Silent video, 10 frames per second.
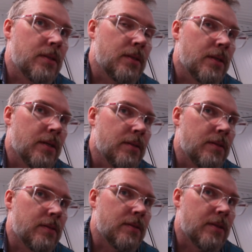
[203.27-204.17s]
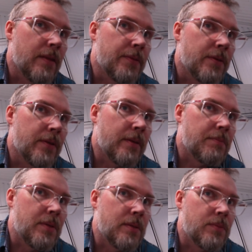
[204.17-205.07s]
Okay, I didn't center
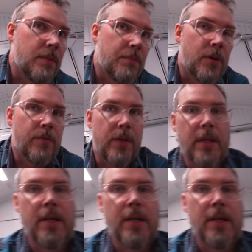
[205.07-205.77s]
that piece one perfectly.